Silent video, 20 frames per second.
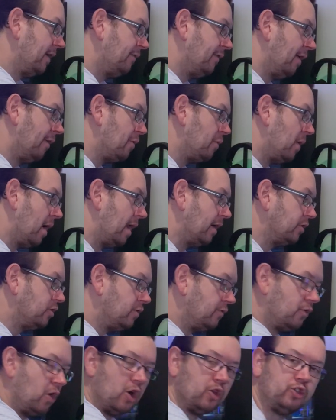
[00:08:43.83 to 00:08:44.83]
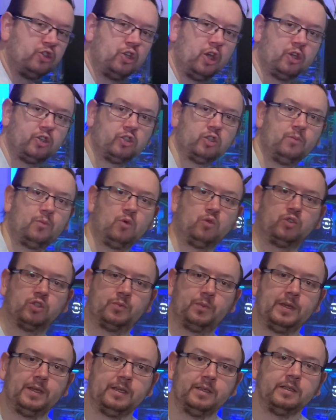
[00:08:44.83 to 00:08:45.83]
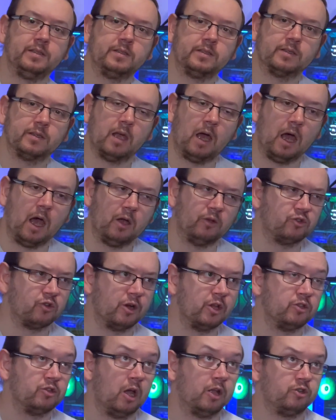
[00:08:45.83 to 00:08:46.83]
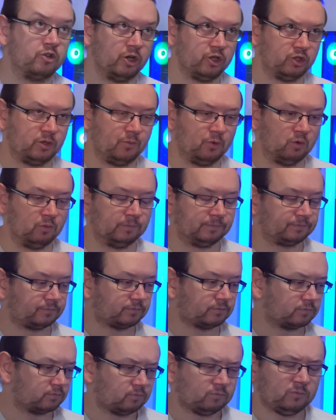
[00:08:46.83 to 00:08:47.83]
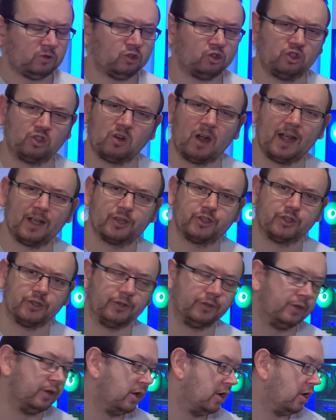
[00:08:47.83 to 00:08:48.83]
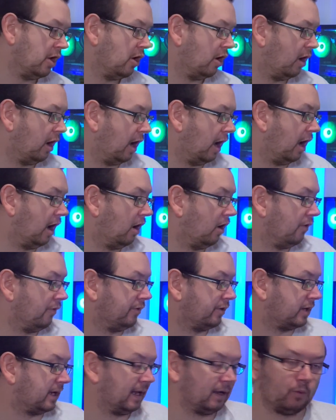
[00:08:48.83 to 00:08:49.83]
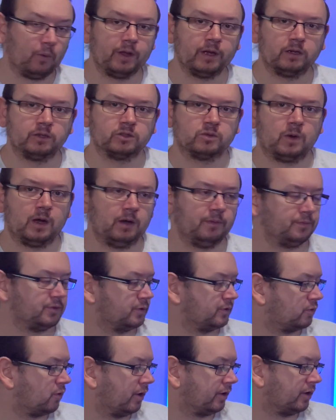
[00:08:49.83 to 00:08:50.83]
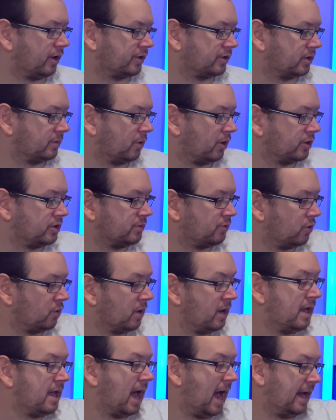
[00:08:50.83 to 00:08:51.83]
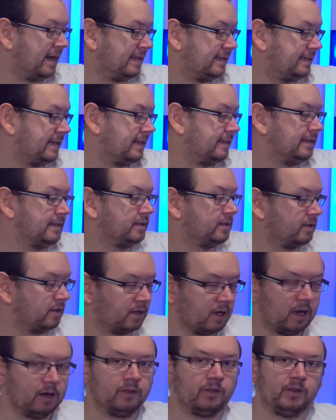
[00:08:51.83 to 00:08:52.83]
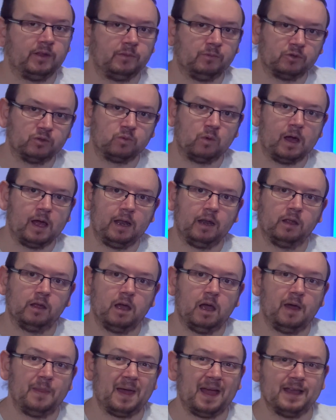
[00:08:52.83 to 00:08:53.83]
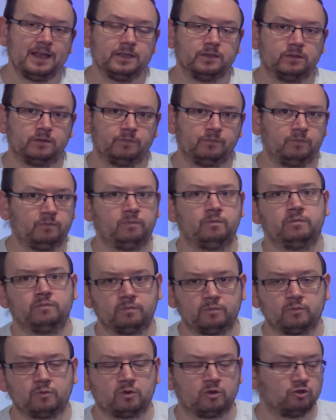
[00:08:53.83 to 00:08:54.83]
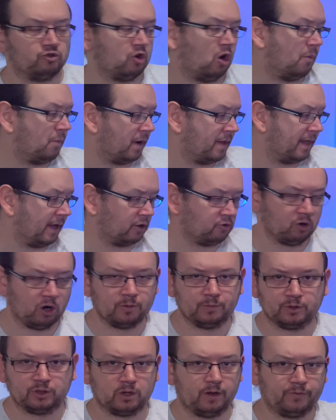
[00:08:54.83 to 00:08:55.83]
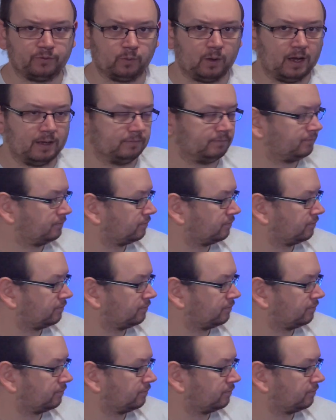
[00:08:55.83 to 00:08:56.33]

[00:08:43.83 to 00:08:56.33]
very well. You've got adjustable speeds, adjustable traction on the click wheel as well, so it's quite customizable, and it sits into the color theme as well. That is controlled by their Chroma software.